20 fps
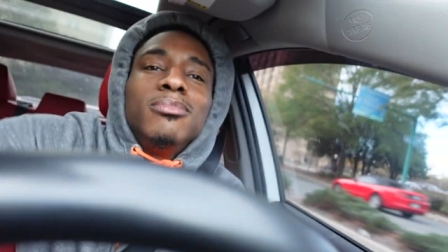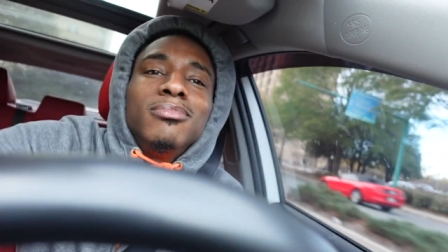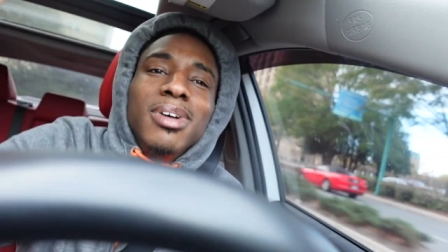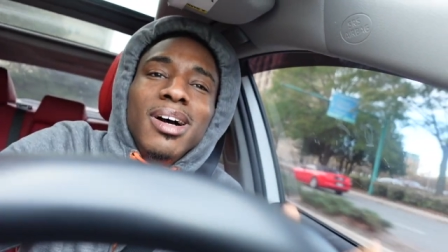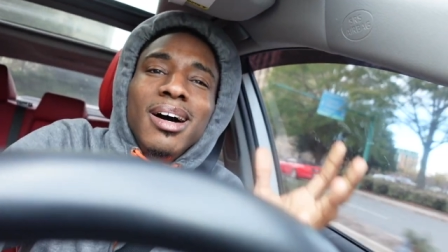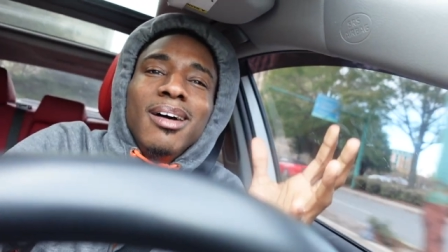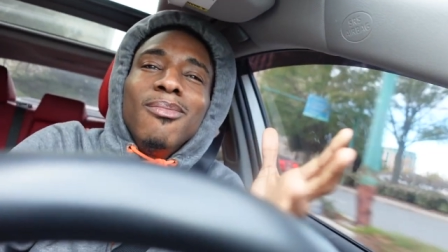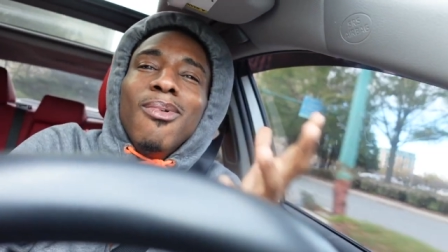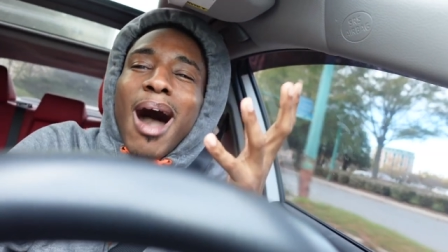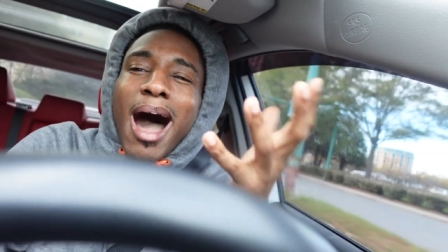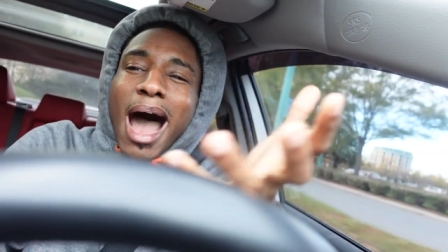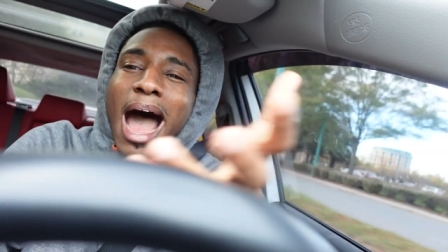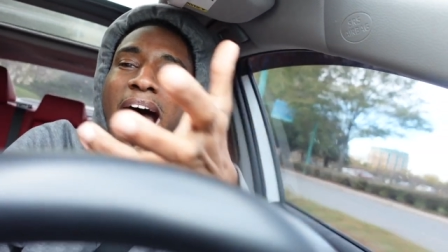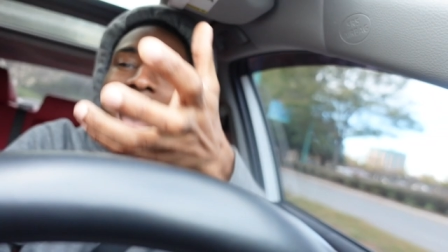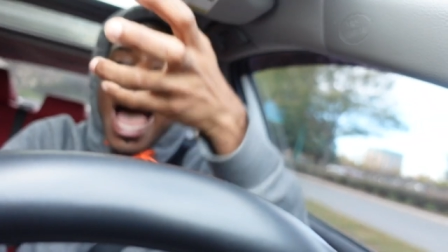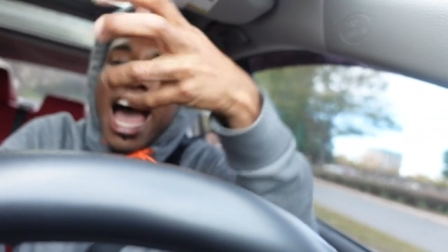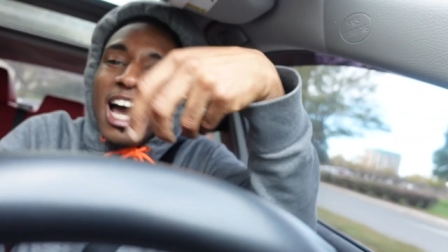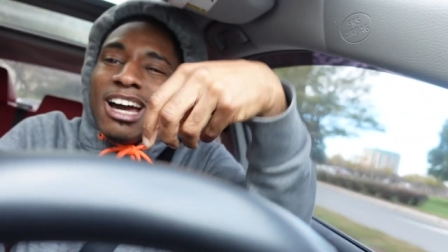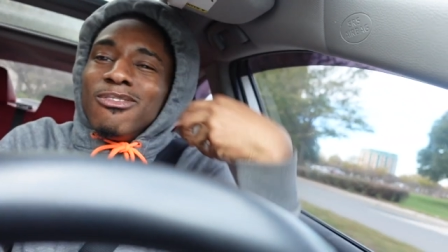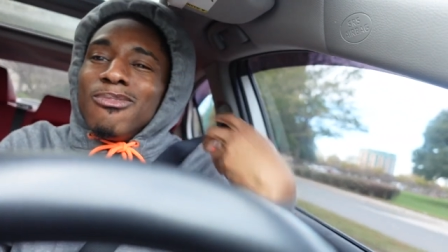bro, why,
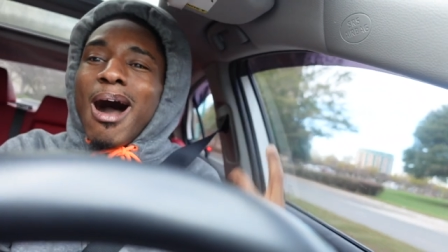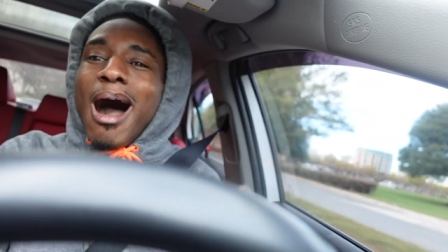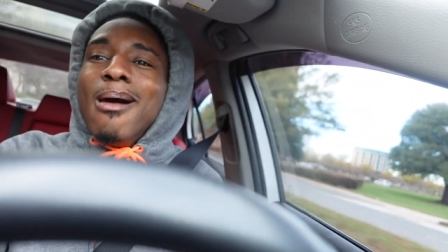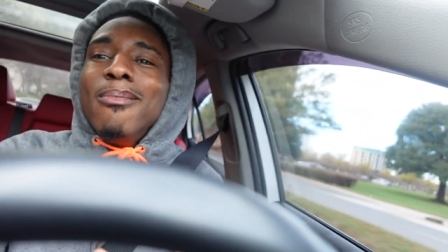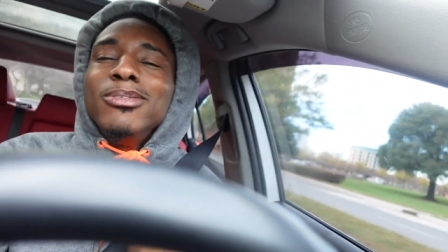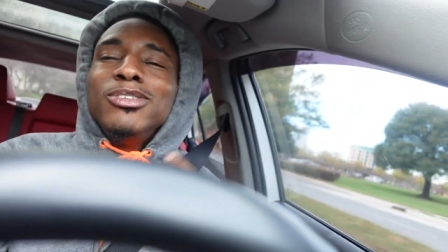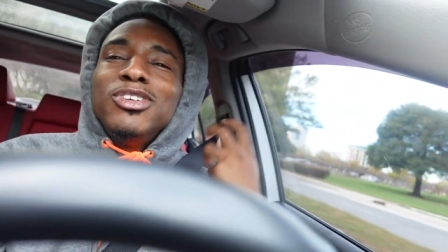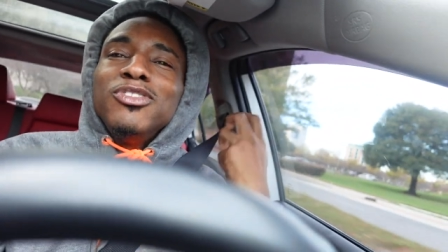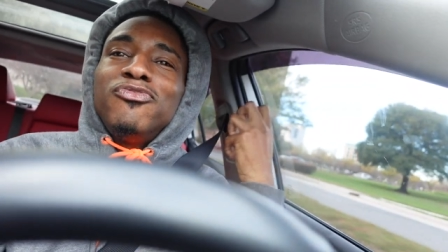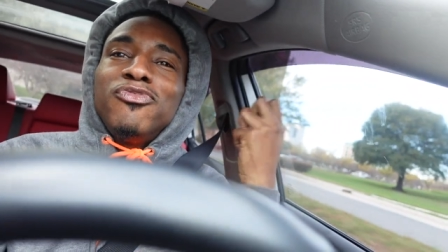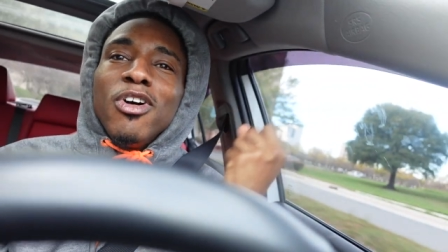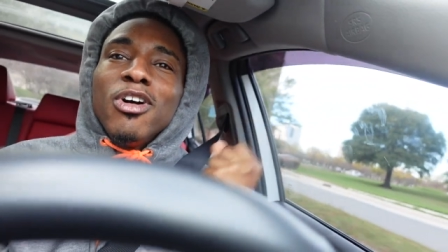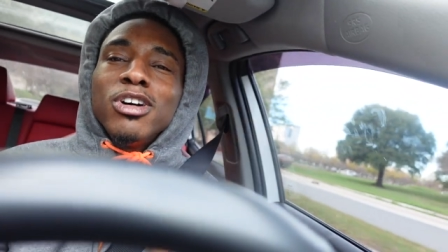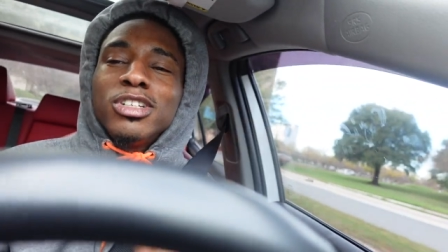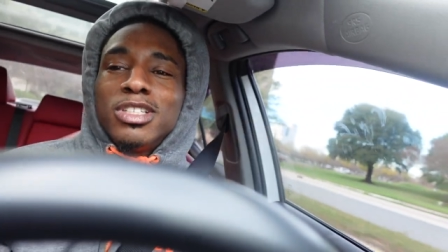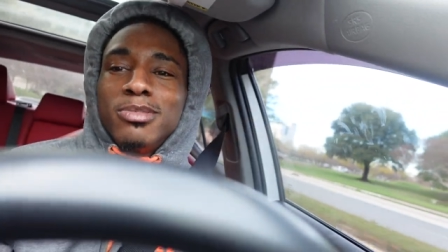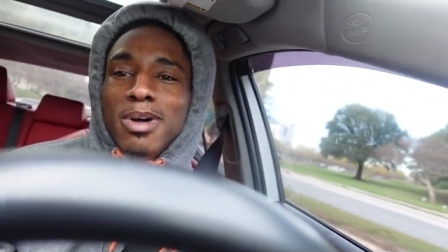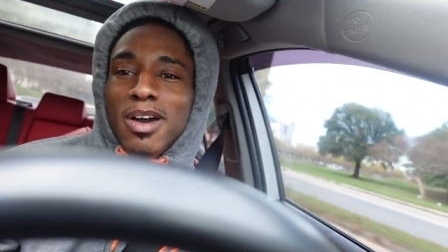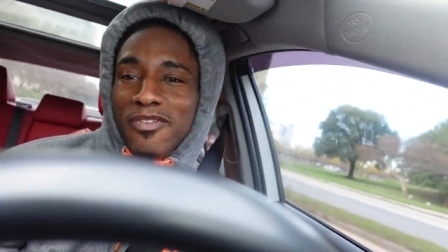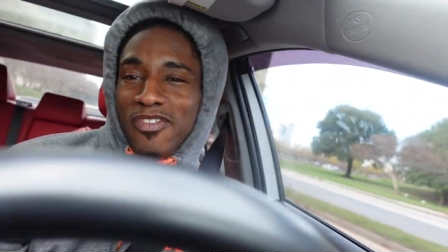why would you
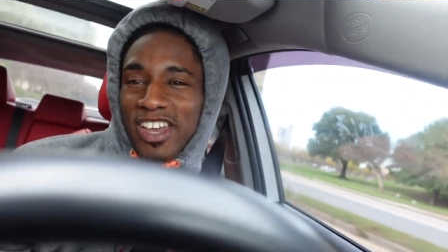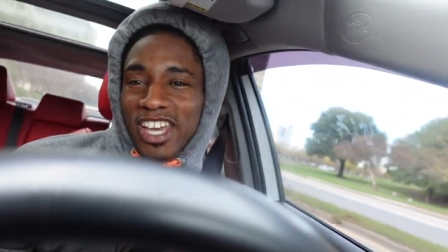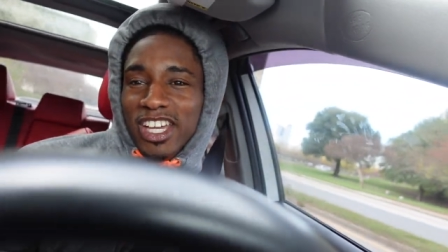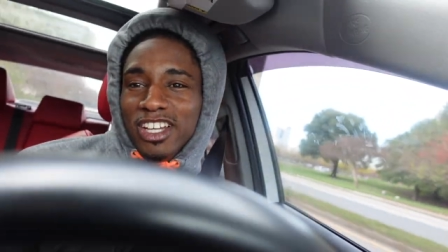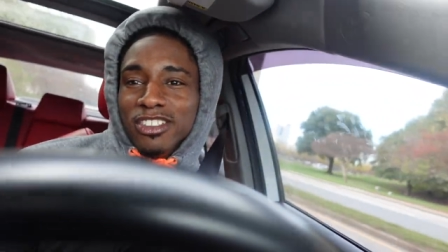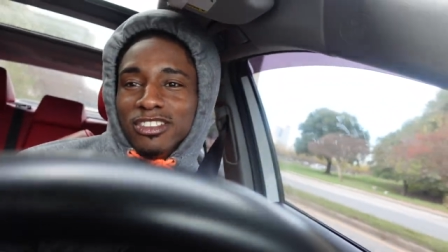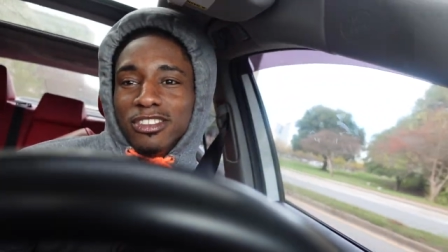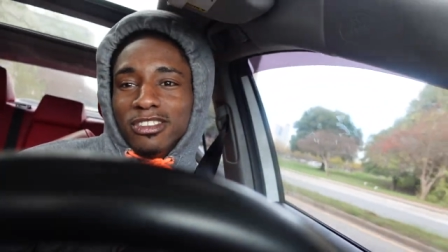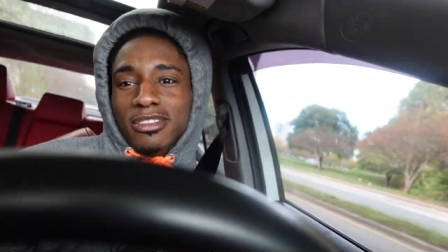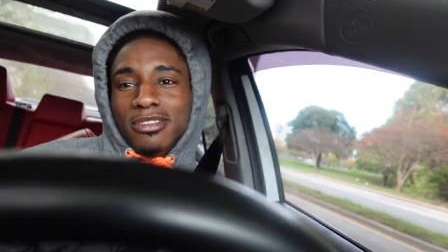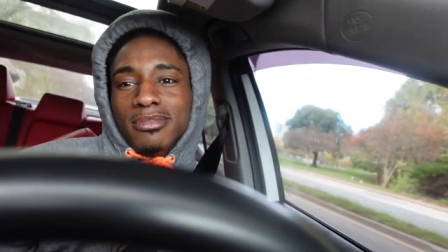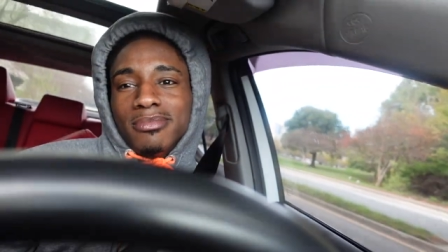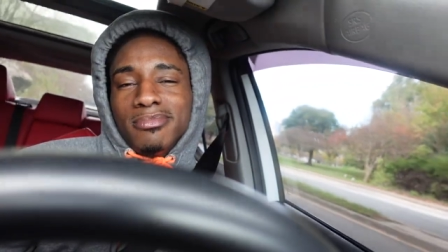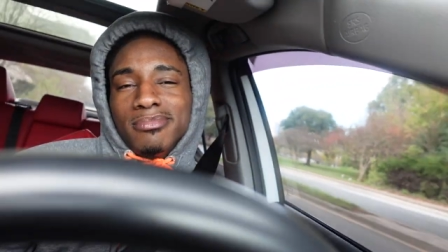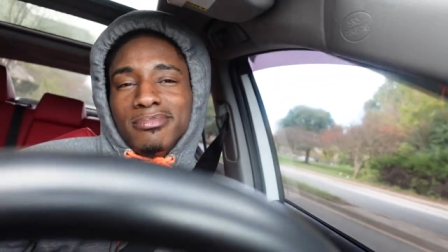focus on my fingers?